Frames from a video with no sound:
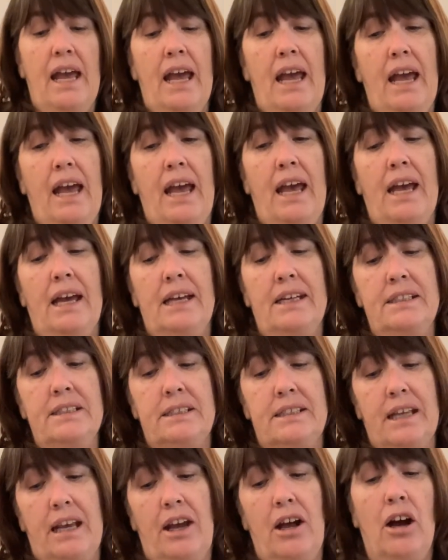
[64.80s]
and
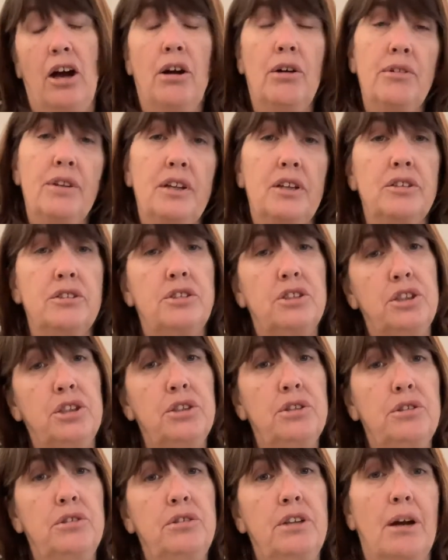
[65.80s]
say, oh, there's
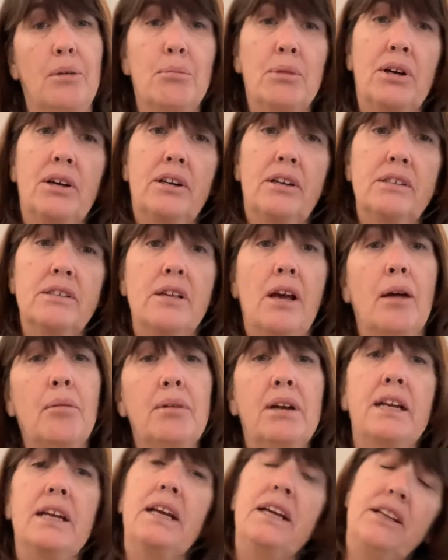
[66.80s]
2 numbers. I'm
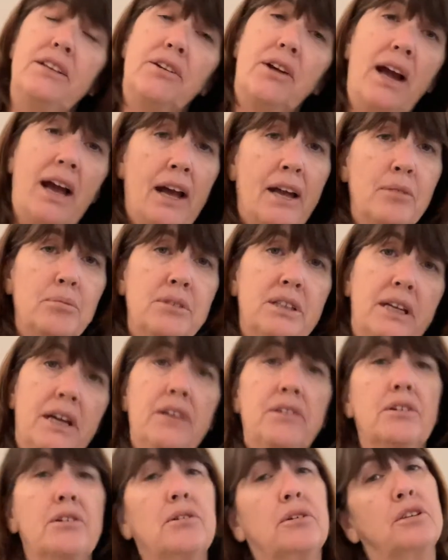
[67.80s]
going to either add them
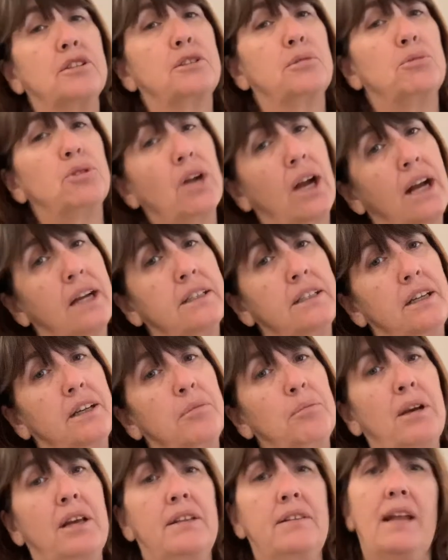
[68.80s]
together or subtract
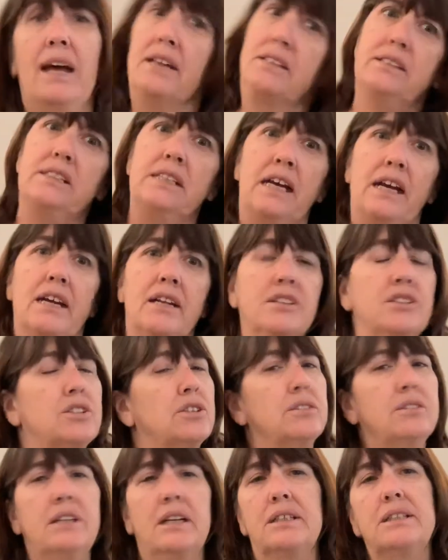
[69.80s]
them, and that's the
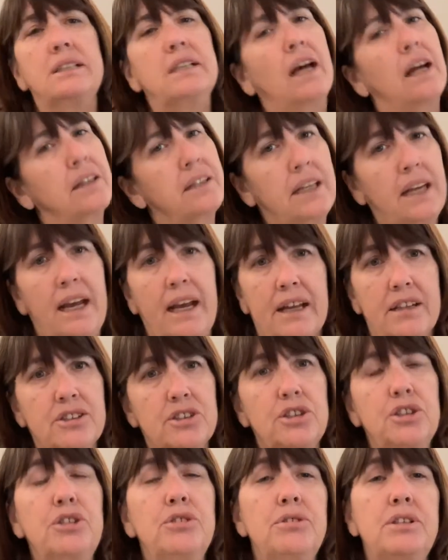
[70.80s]
answer. That's not the
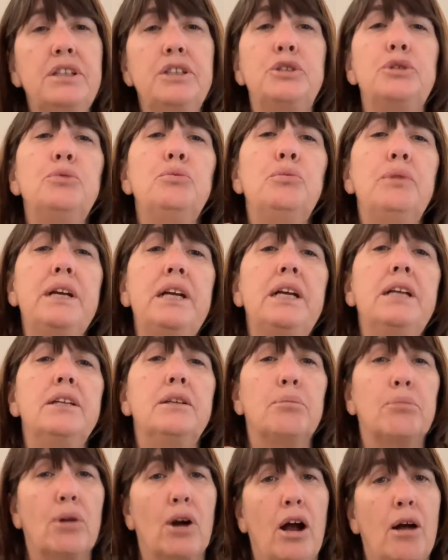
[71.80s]
answer. You need to read
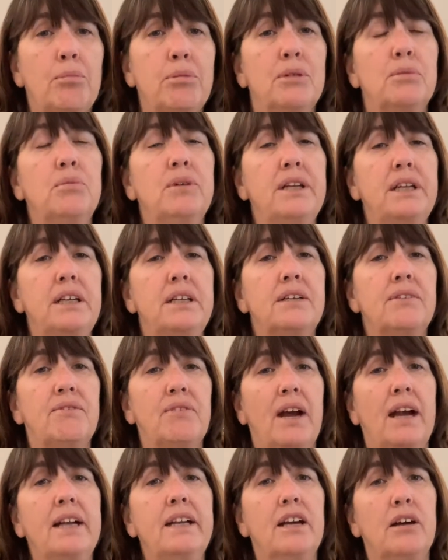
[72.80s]
the problem. We need to
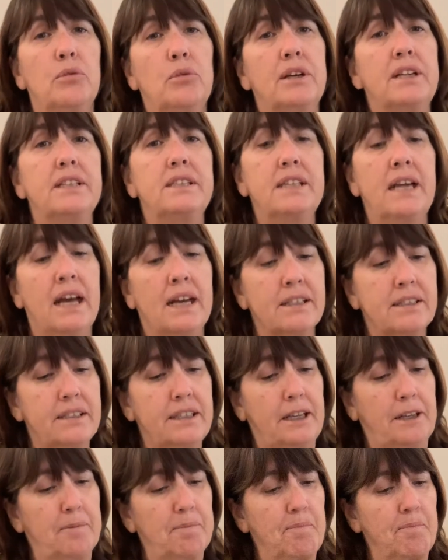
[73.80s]
find out what it's
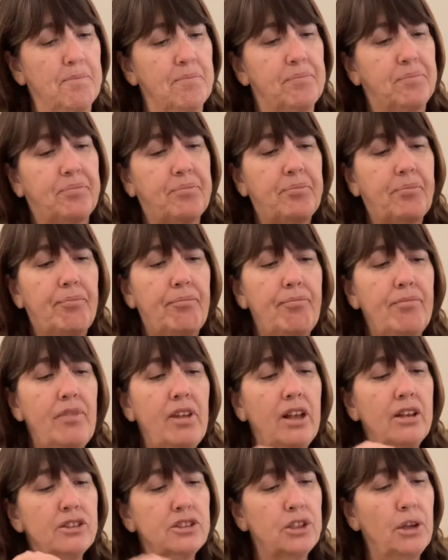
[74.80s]
asking.
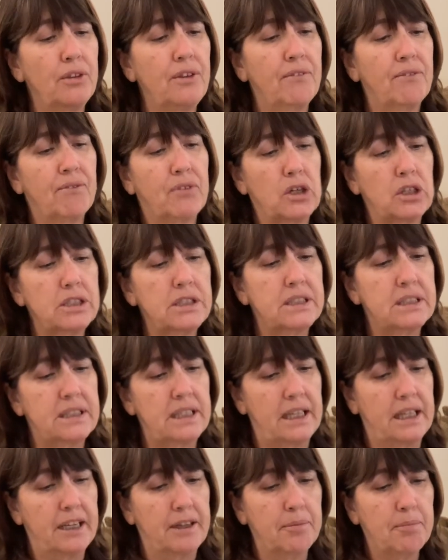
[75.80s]
So the first
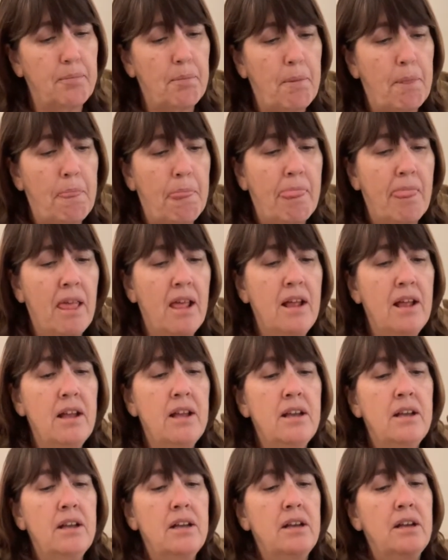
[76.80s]
thing,
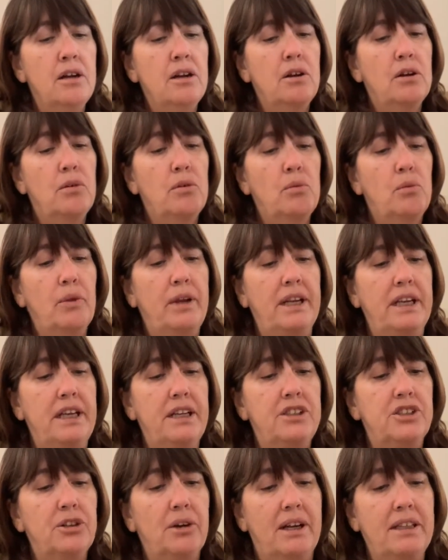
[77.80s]
we
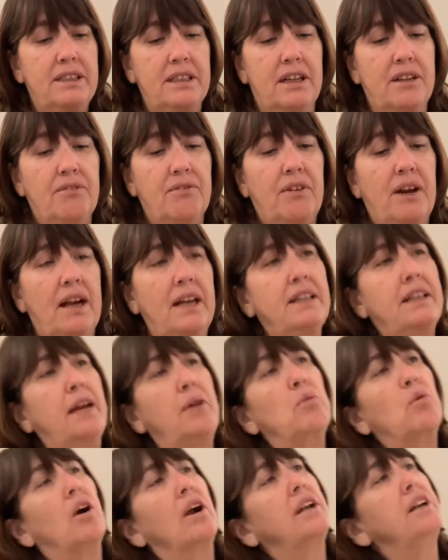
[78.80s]
need to identify, they want to